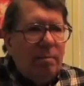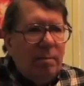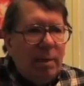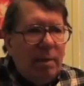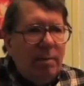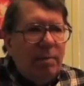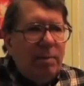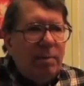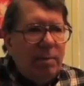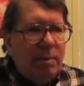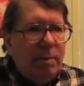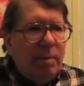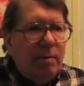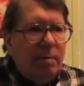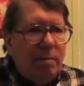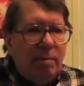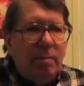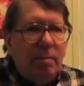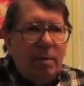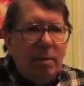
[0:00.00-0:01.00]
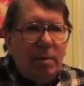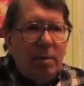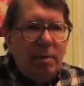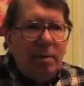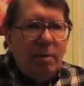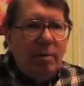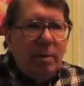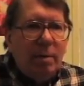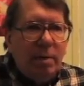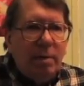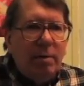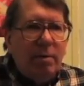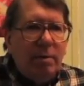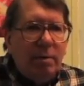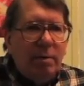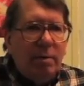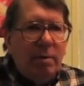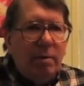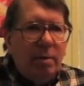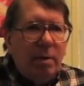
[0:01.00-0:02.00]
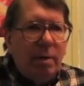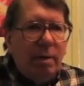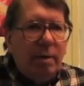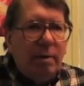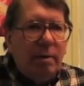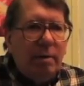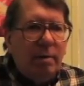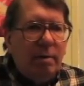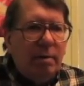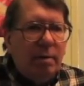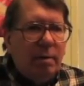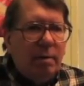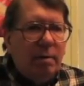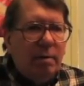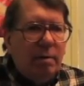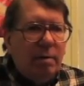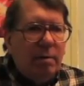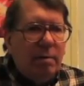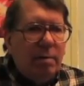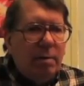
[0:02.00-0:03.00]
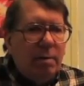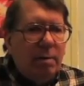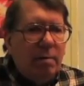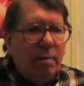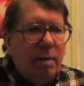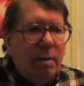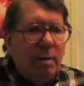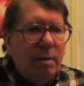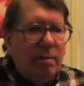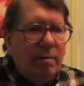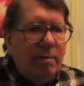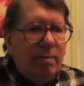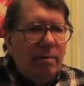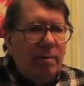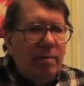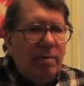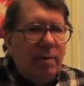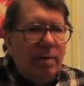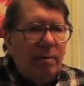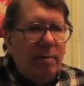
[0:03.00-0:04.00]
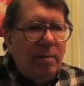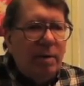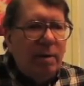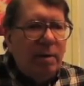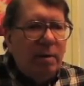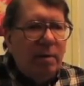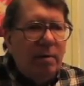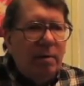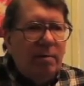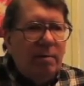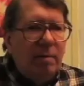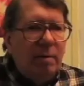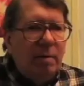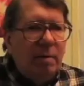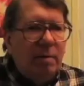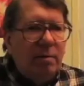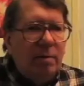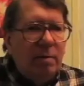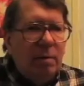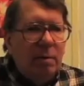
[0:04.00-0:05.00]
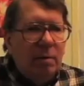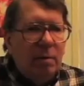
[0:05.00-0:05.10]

That was one consideration. Yeah, that there was some kind of feedback involved.